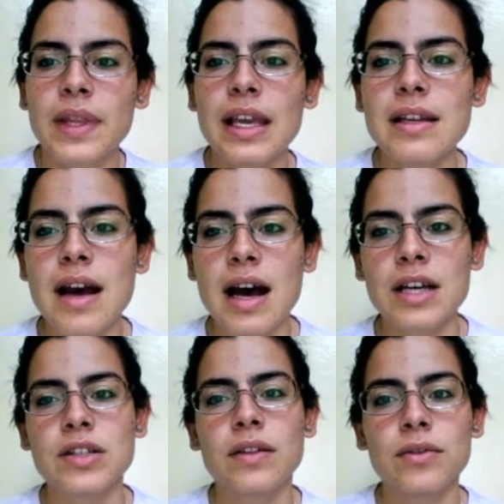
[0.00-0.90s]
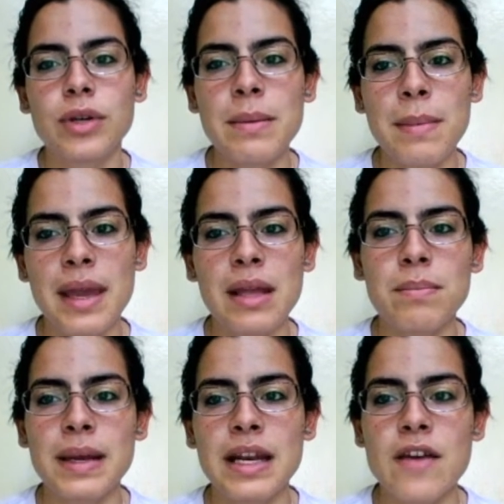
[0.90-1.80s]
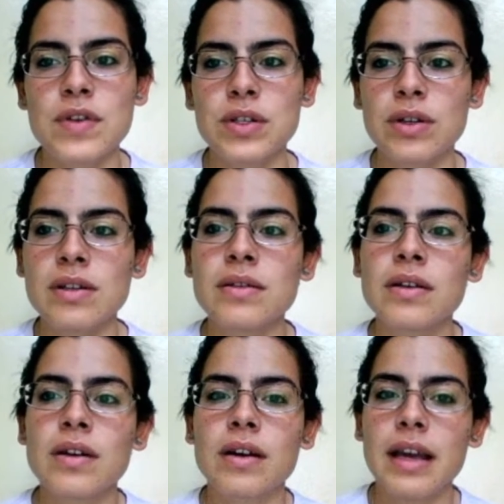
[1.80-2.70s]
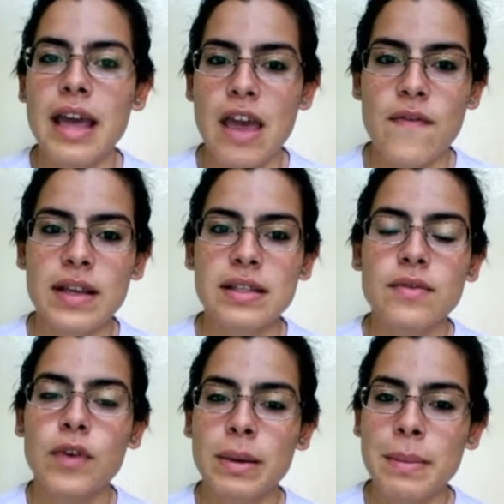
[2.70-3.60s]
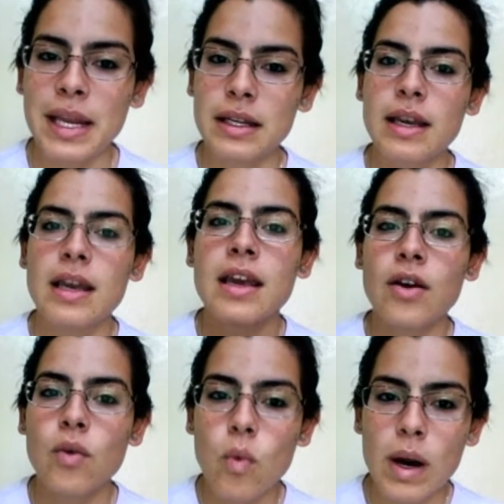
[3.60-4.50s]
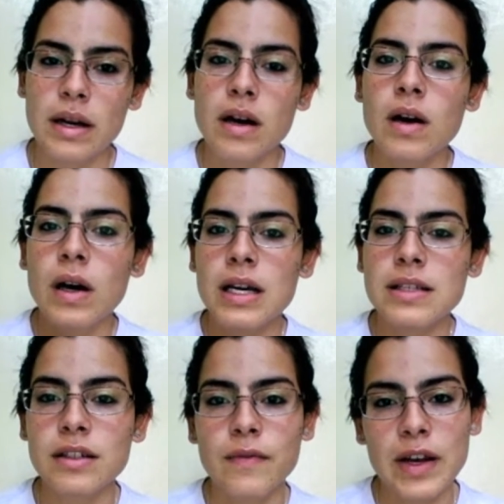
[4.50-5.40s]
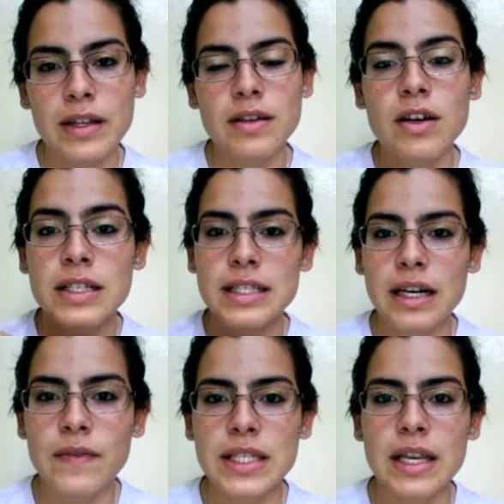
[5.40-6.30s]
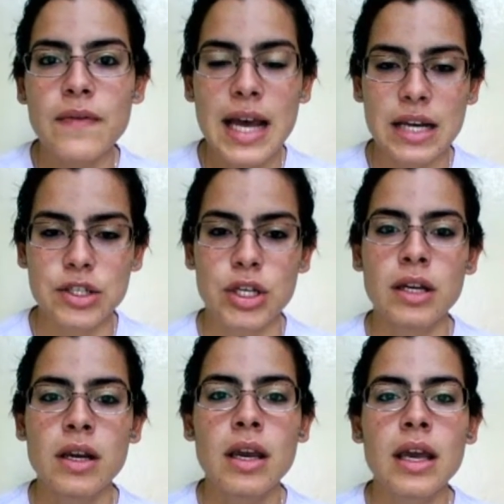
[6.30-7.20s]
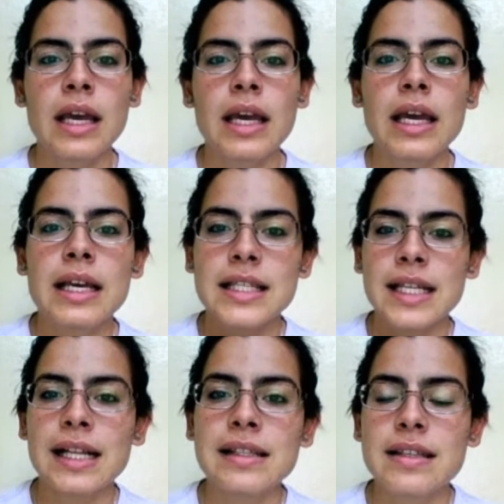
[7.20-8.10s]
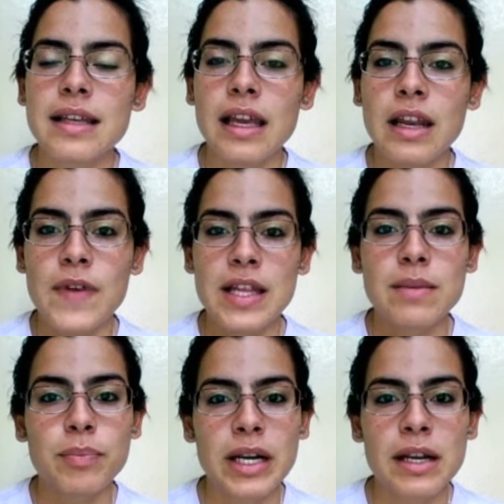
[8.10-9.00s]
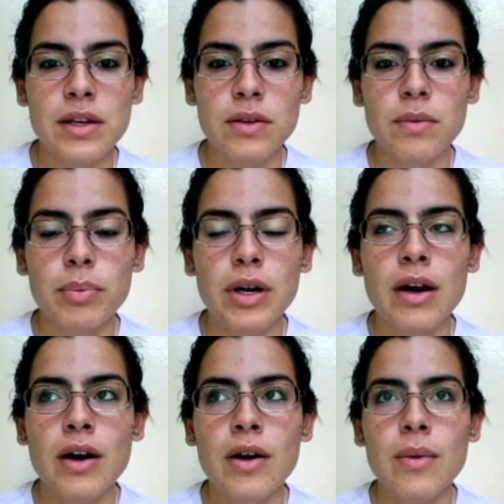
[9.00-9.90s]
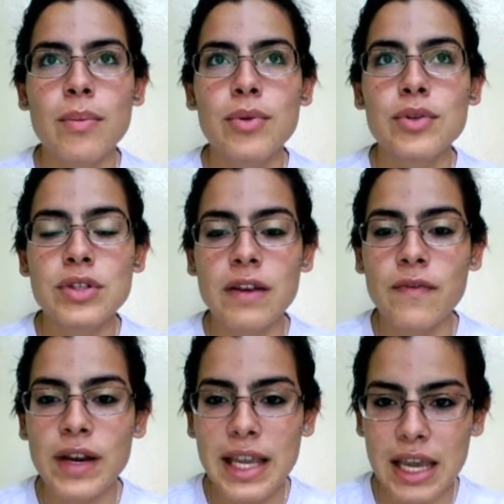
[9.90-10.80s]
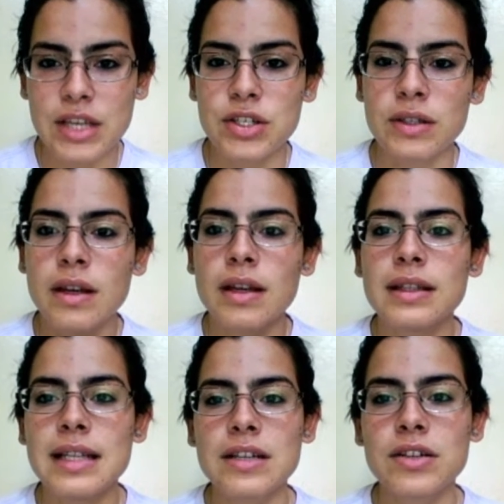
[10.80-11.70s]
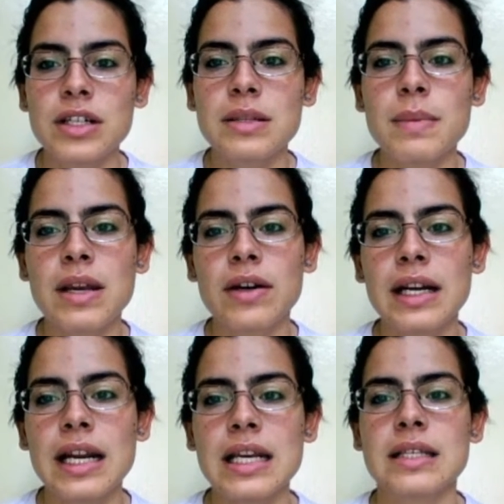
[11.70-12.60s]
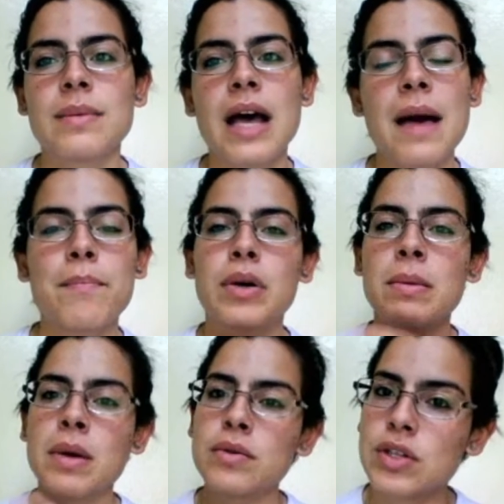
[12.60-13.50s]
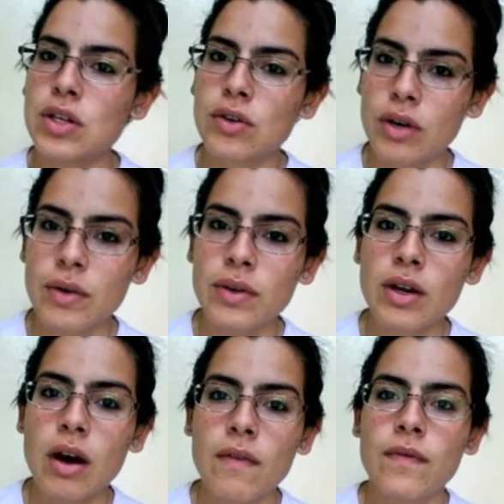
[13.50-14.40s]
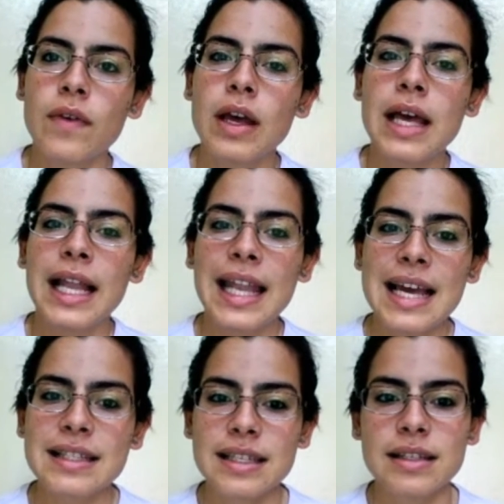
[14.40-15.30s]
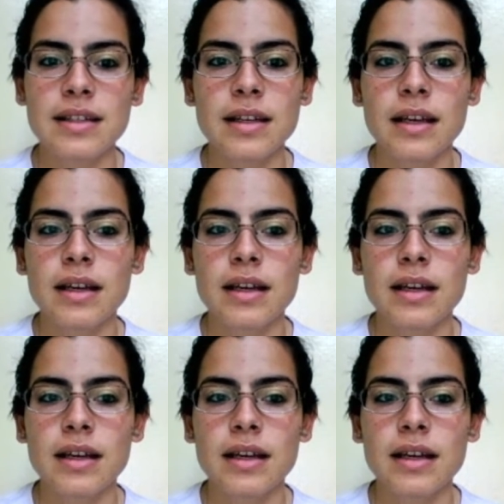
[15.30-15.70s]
It has three main beneficial effects for meat. 1. Conservative action. Salts inhibit putrefaction, dangerous microorganisms, and promote the growth of lactic